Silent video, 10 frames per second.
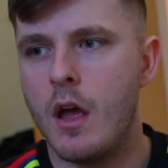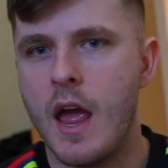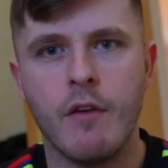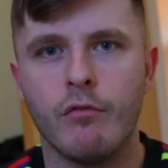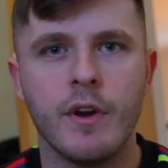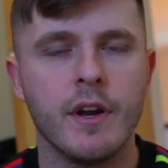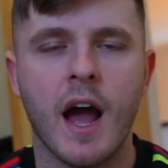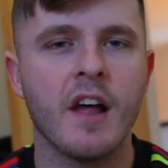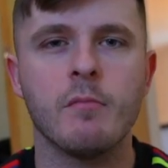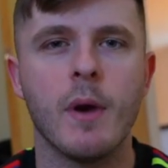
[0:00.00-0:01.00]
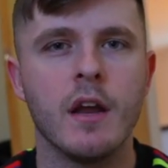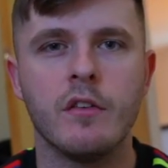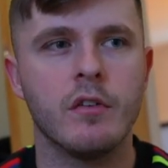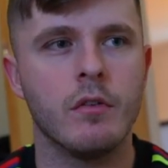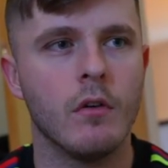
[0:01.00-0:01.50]
every
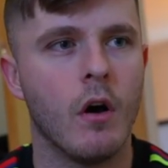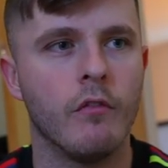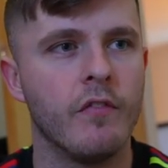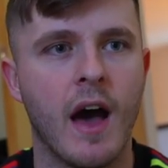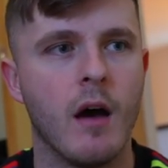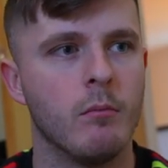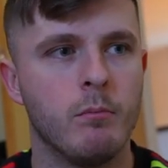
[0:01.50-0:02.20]
aspect of that